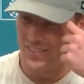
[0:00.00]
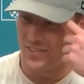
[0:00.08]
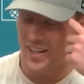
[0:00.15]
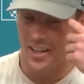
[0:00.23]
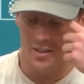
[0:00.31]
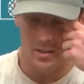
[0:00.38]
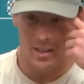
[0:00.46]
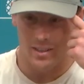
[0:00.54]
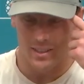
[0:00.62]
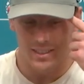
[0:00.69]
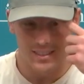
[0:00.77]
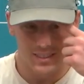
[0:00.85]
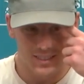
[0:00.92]
Very
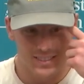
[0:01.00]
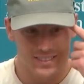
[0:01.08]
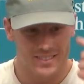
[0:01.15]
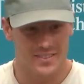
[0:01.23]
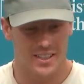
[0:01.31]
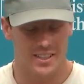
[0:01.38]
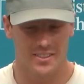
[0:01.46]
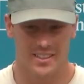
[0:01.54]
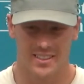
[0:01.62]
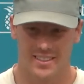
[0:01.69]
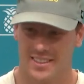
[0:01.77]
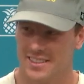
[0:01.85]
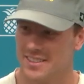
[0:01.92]
rarely. Very
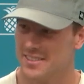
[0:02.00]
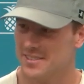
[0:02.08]
rarely.